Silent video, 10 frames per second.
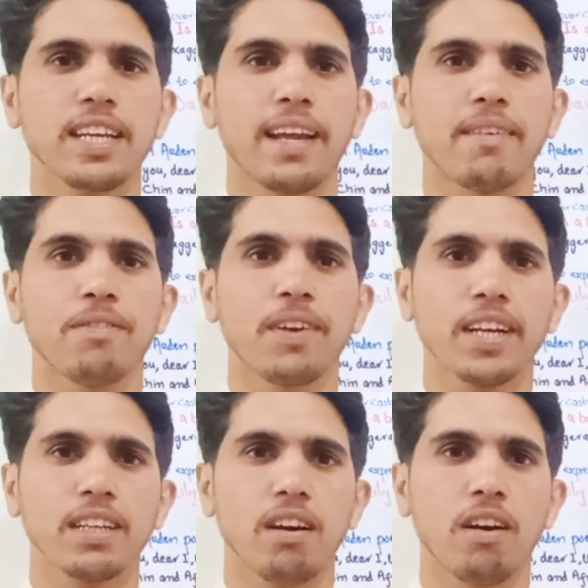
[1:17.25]
an
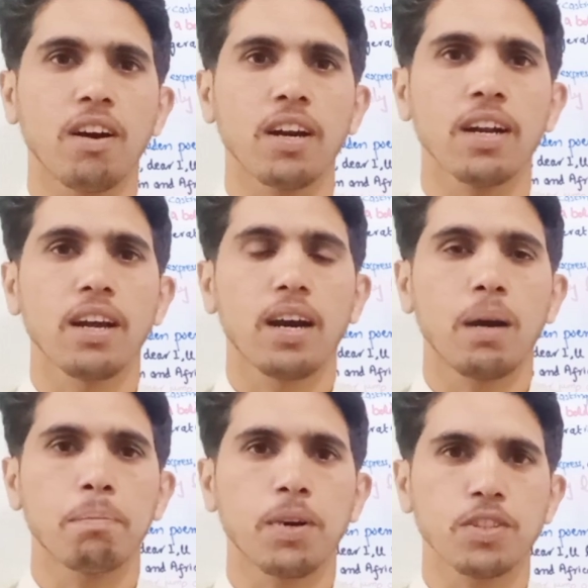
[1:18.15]
fact or
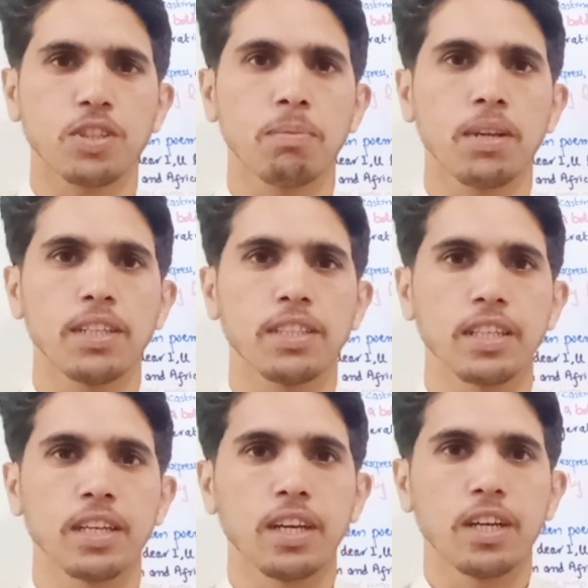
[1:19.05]
a
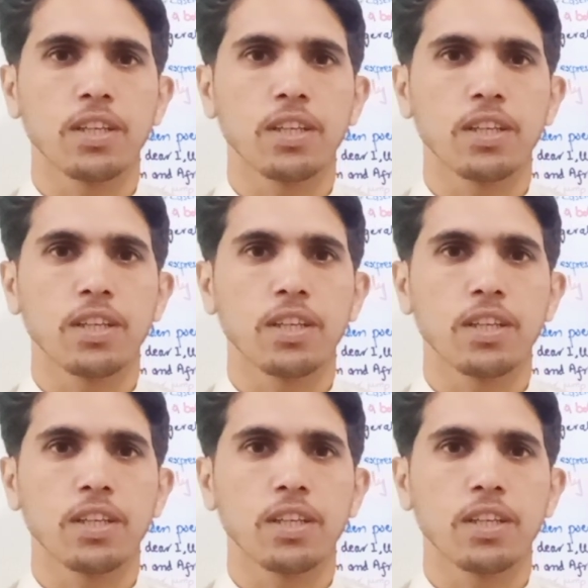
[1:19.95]
possibility.